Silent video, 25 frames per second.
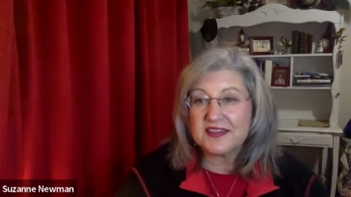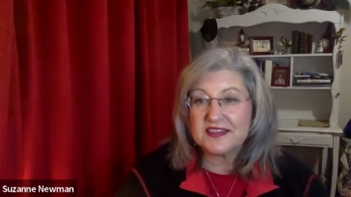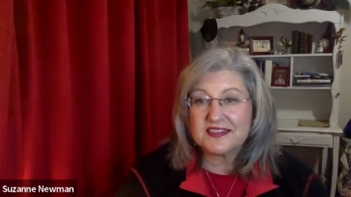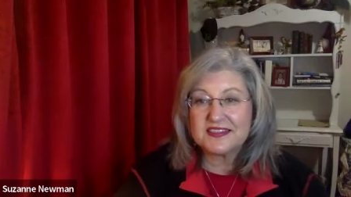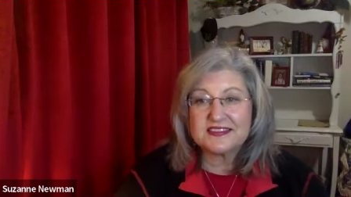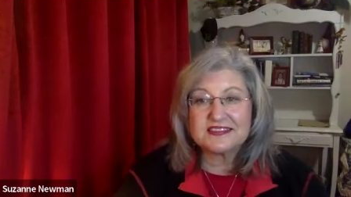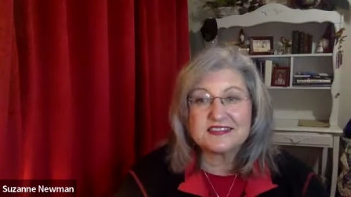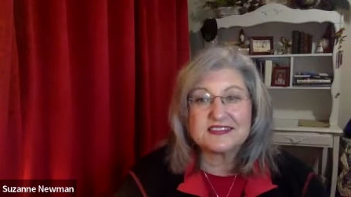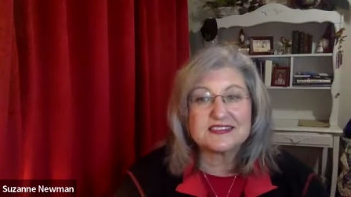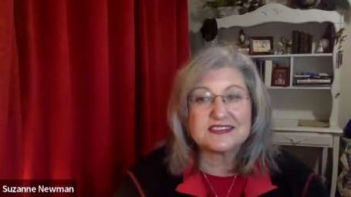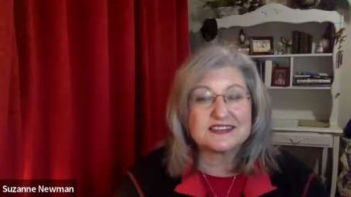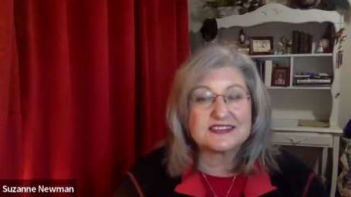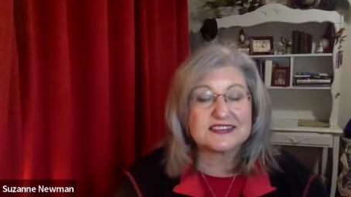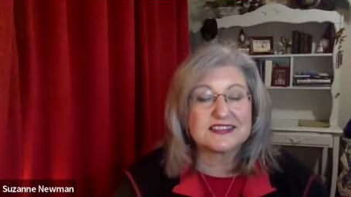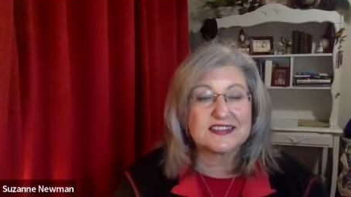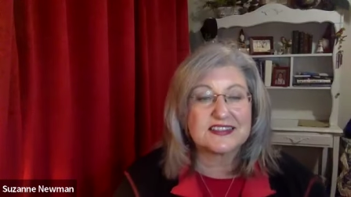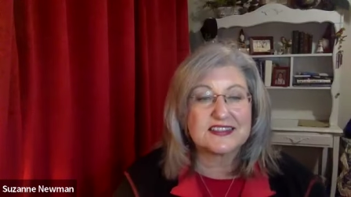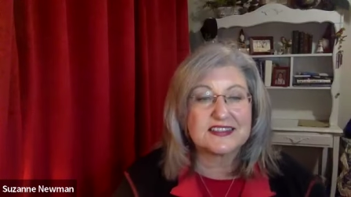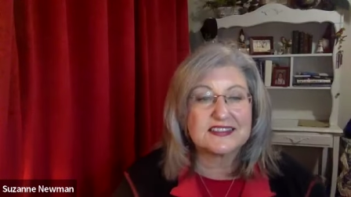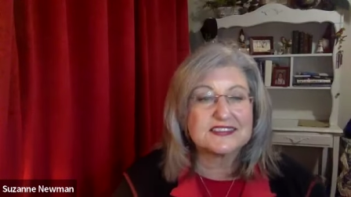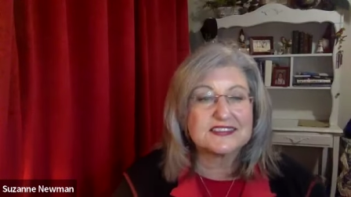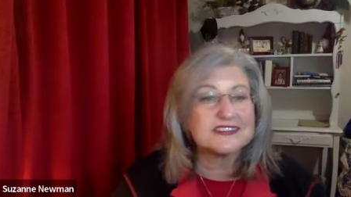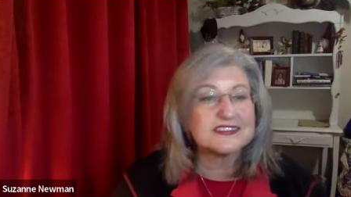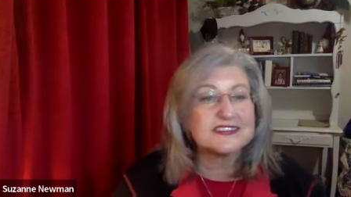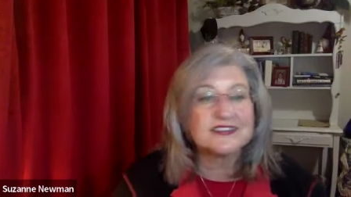This is,
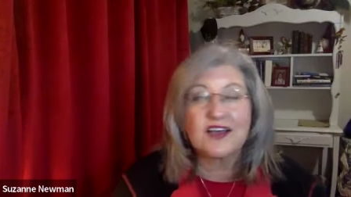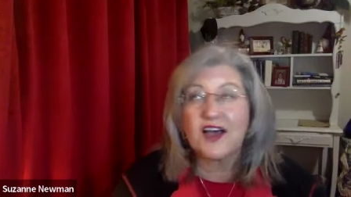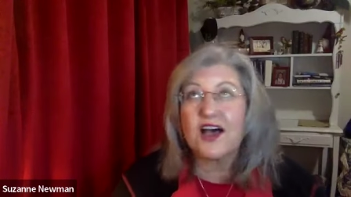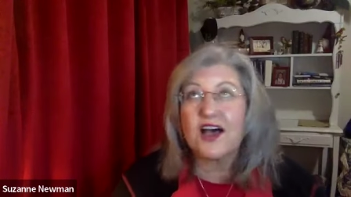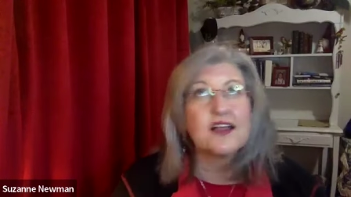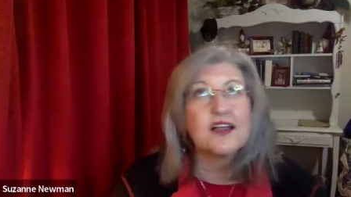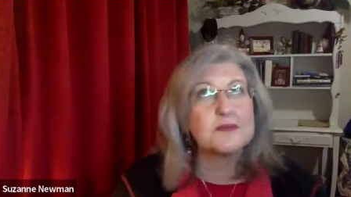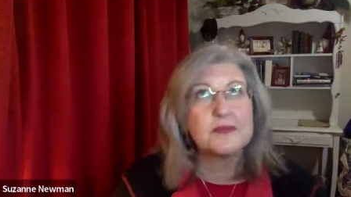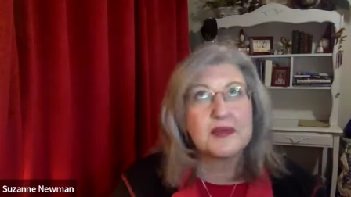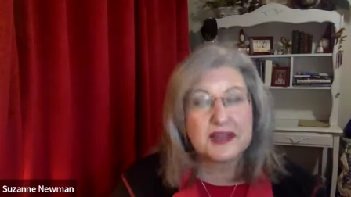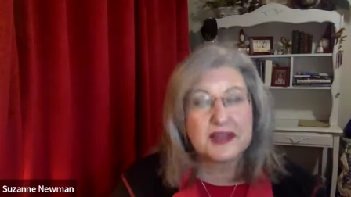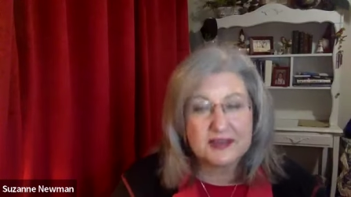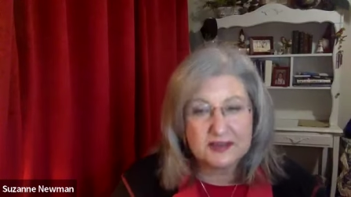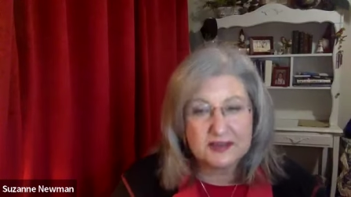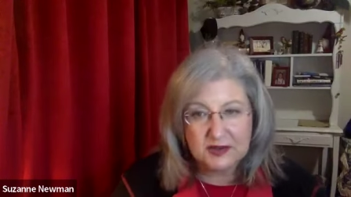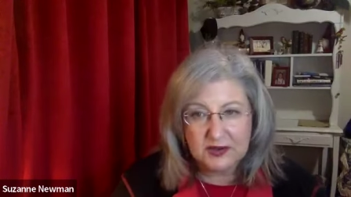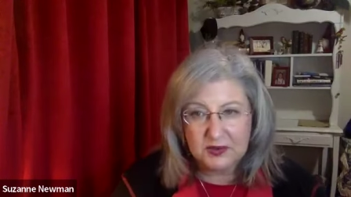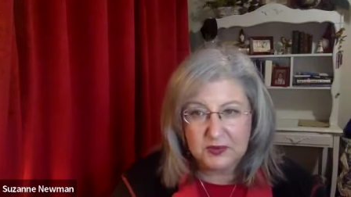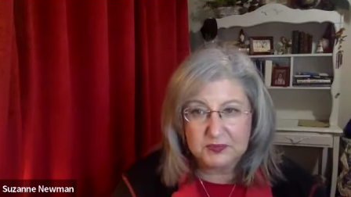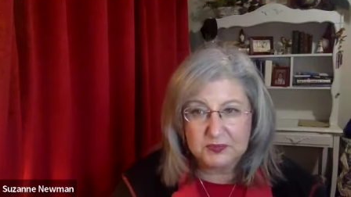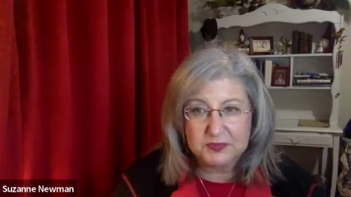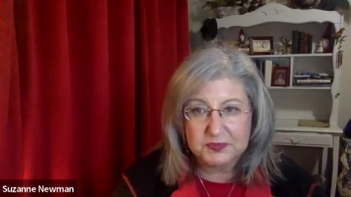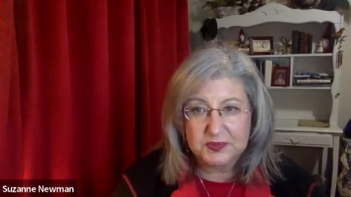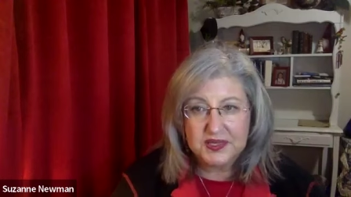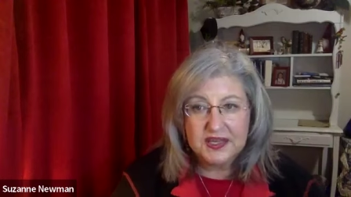this is all about
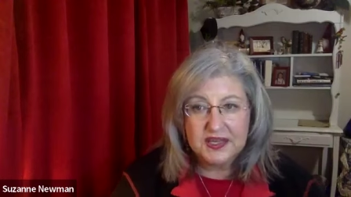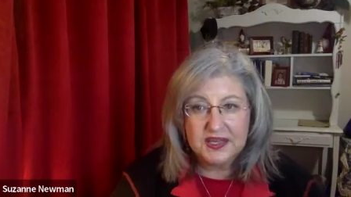hope.